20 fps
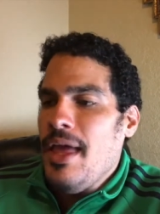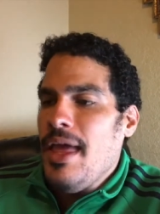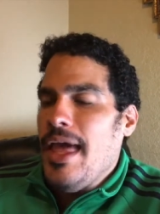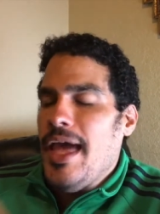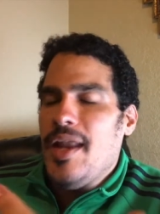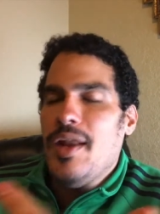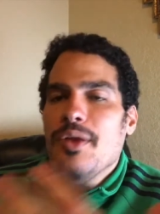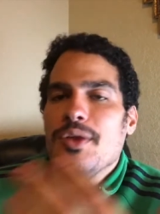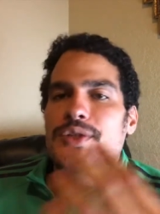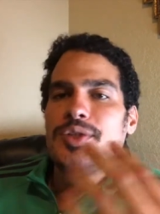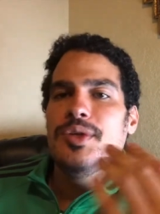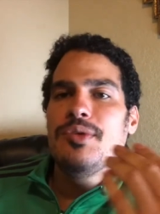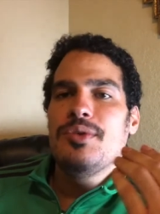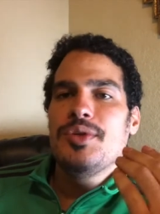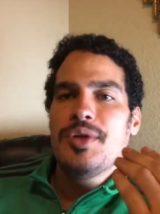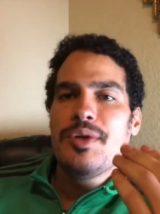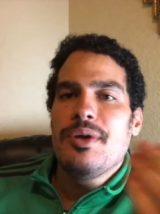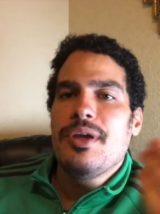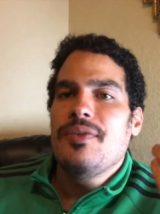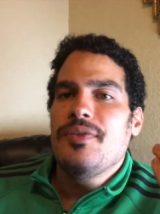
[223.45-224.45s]
and also
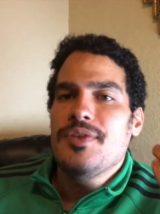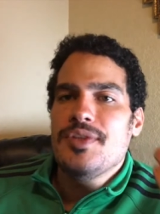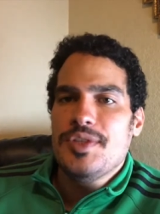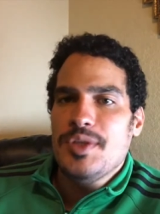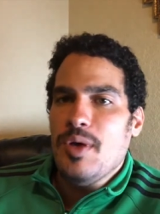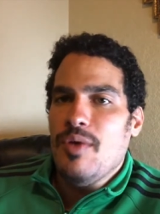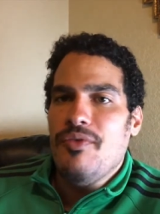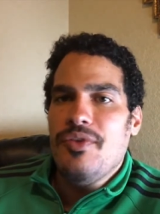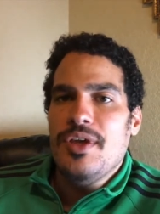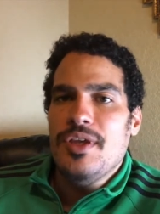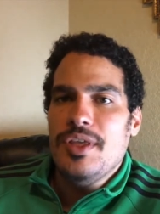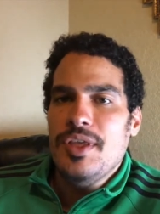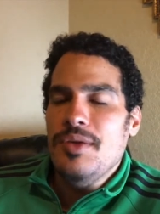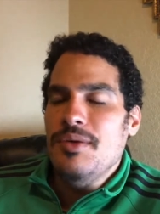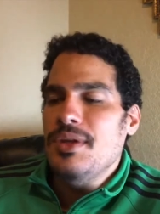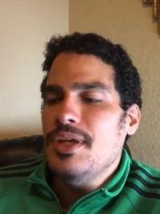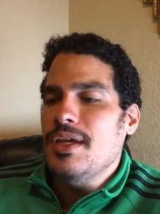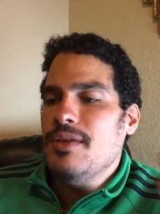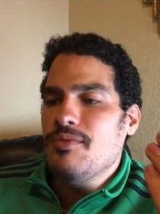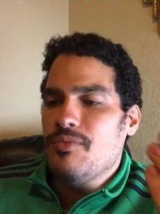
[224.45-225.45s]
during the Soviet
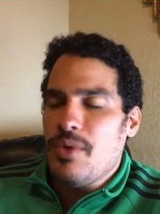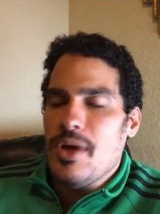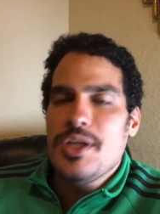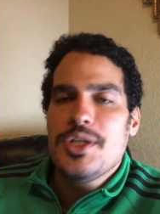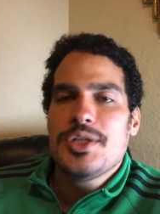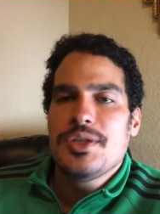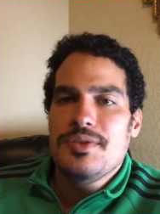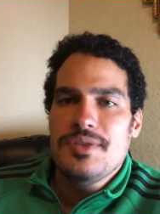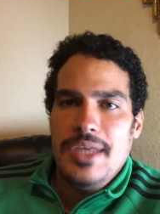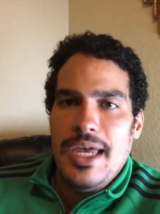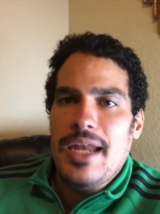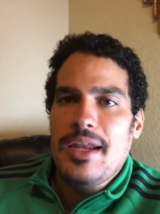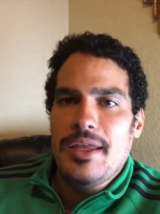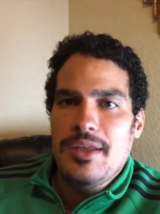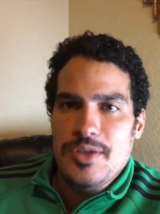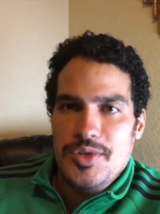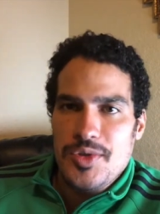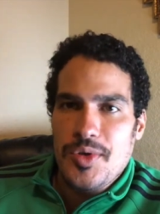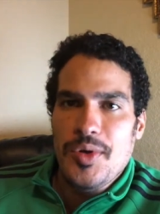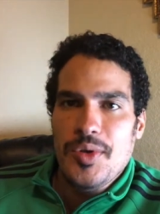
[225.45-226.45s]
Union, Russians had
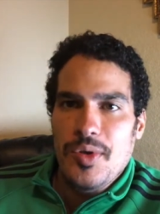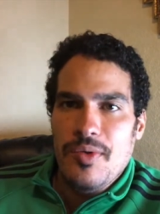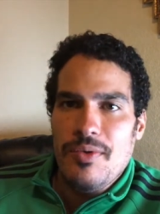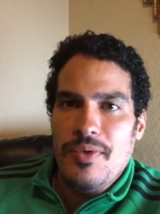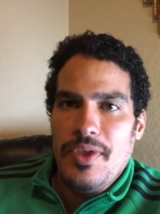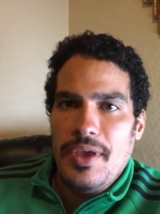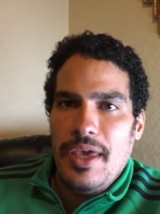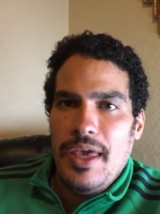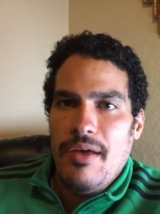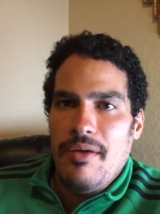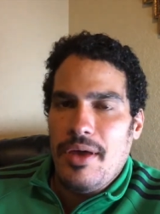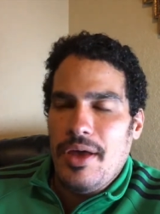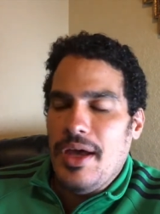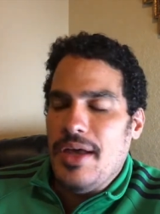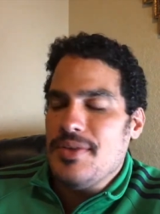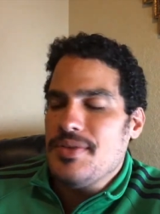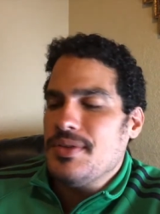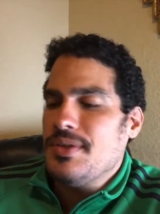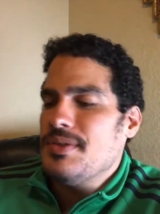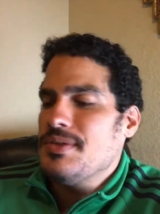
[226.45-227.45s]
control over the
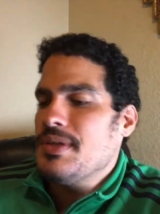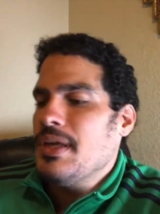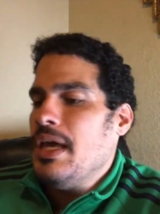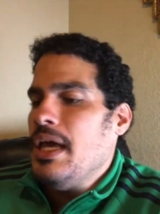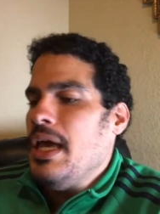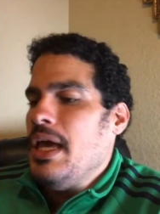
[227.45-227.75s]
Caucasus.